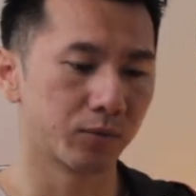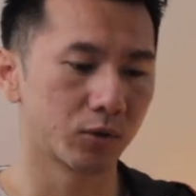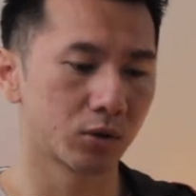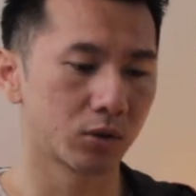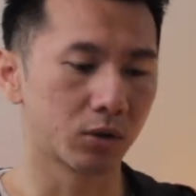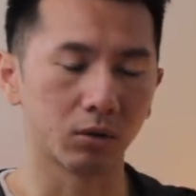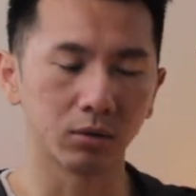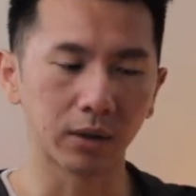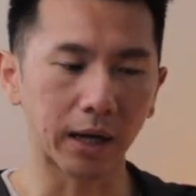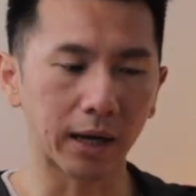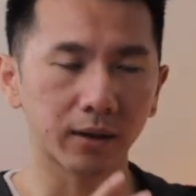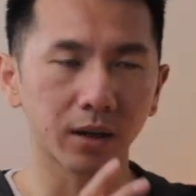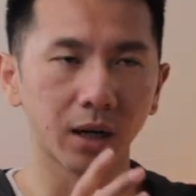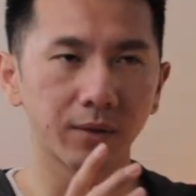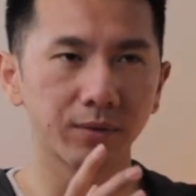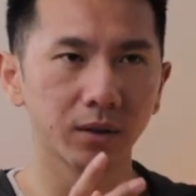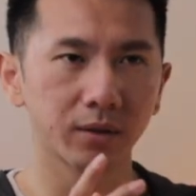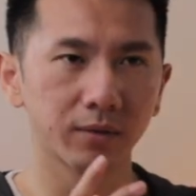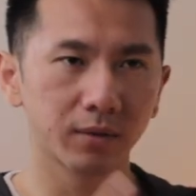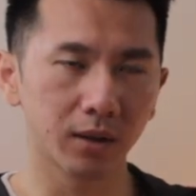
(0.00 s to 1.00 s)
So I
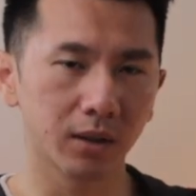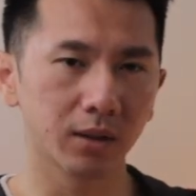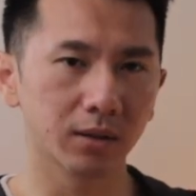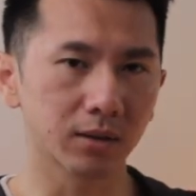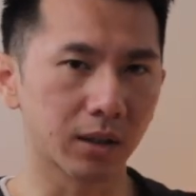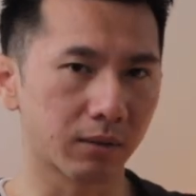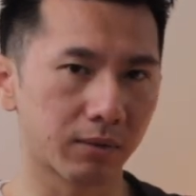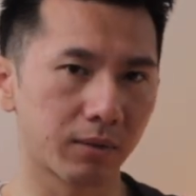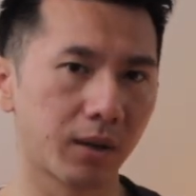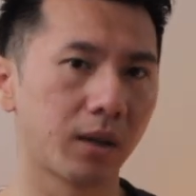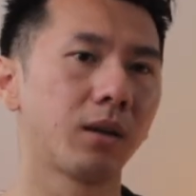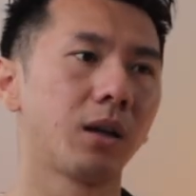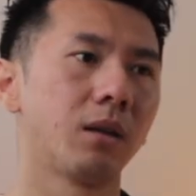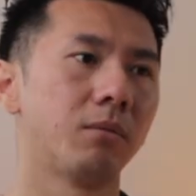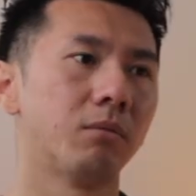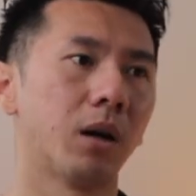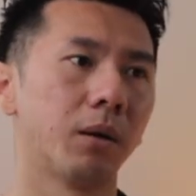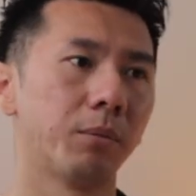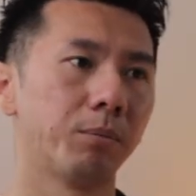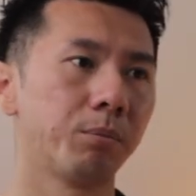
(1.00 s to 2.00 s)
covered this, I think, in
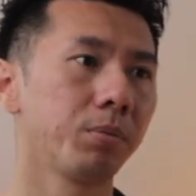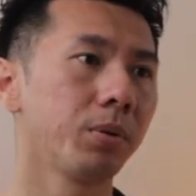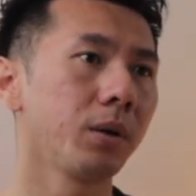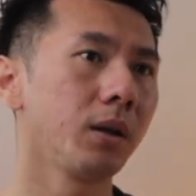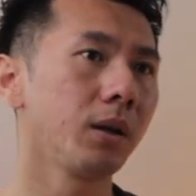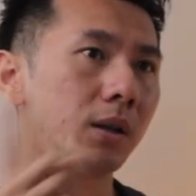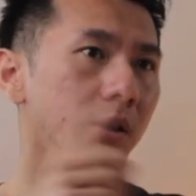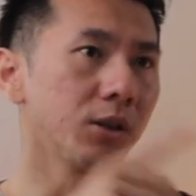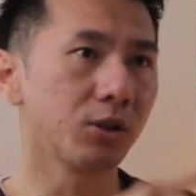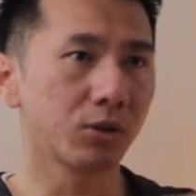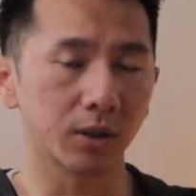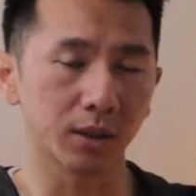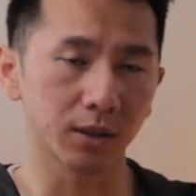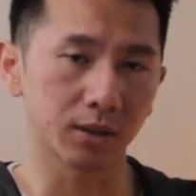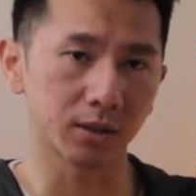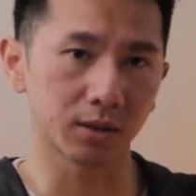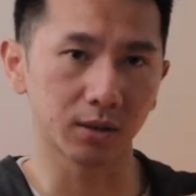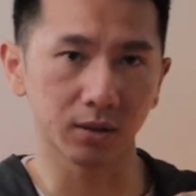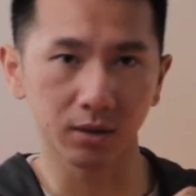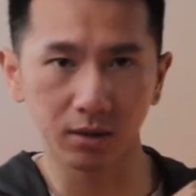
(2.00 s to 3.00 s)
my
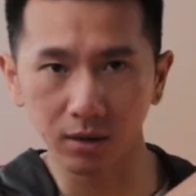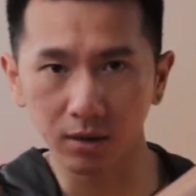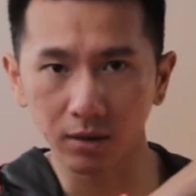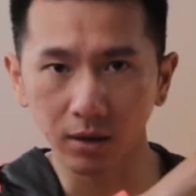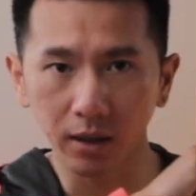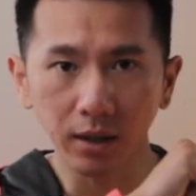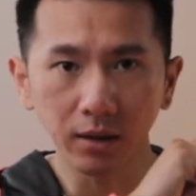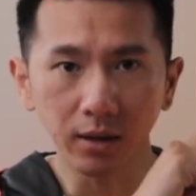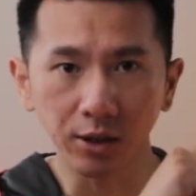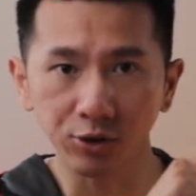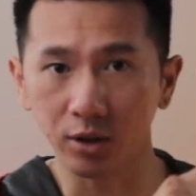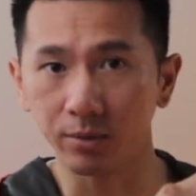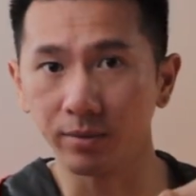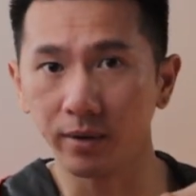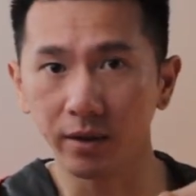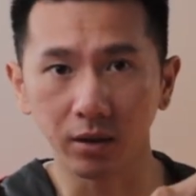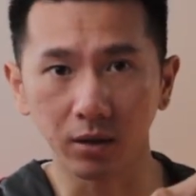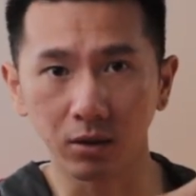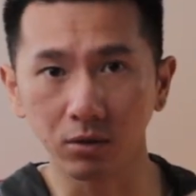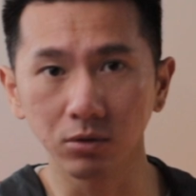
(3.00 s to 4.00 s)
Pinterest internship
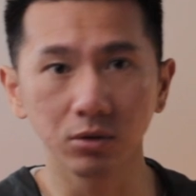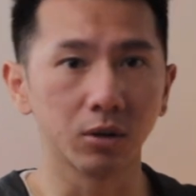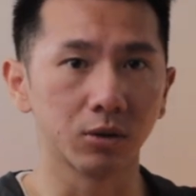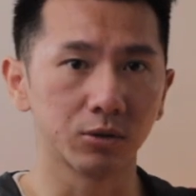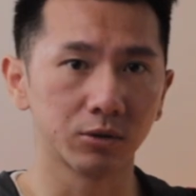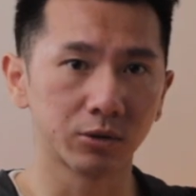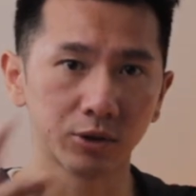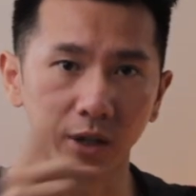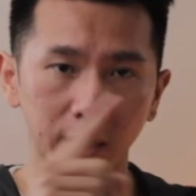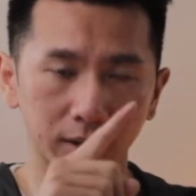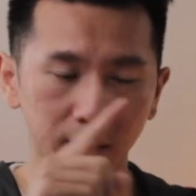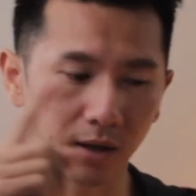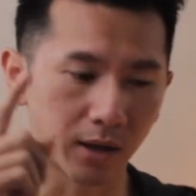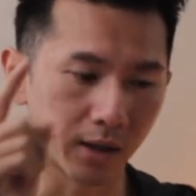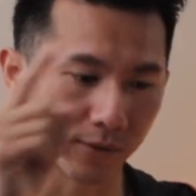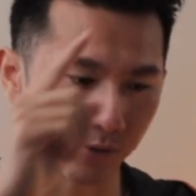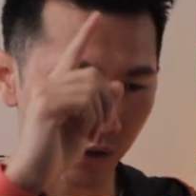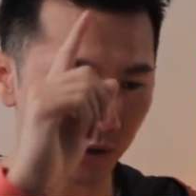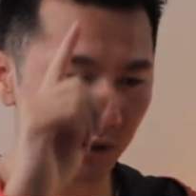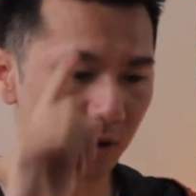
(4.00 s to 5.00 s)
video, so check that out
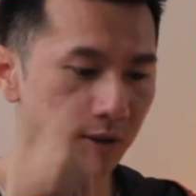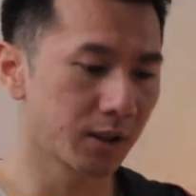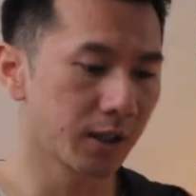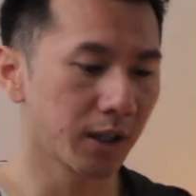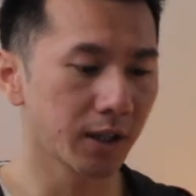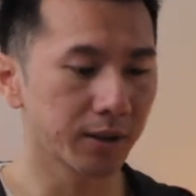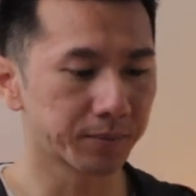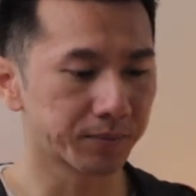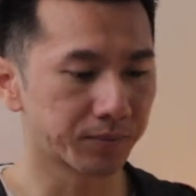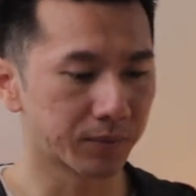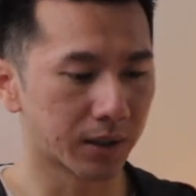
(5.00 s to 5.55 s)
if you're interested.